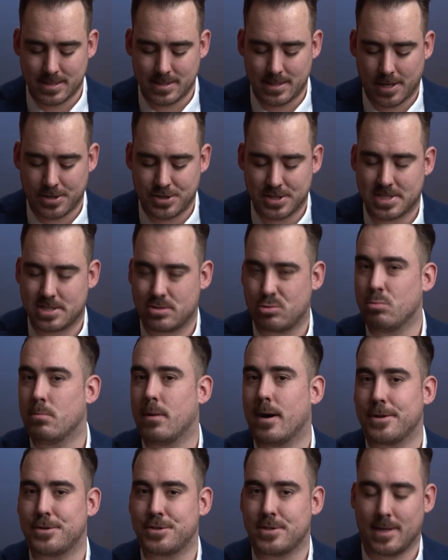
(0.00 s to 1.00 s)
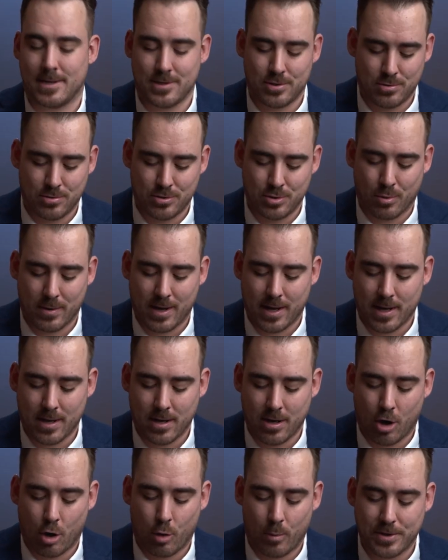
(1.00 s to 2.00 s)
they're just too much and you really
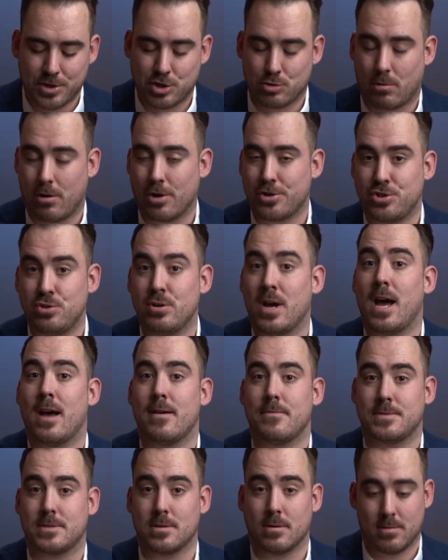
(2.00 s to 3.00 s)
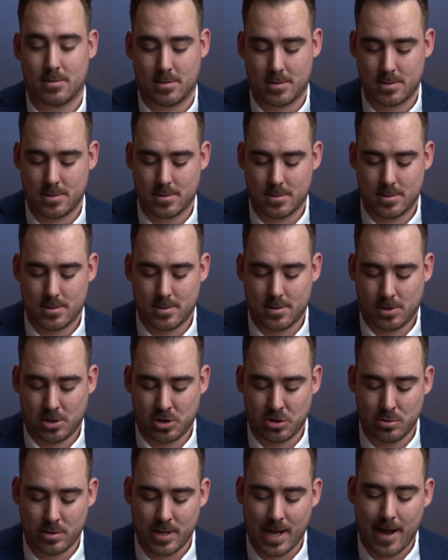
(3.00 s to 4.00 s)
know which watch you have, so
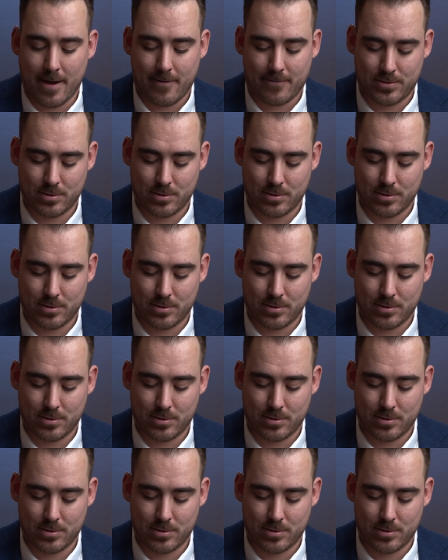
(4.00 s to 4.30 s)
you don't have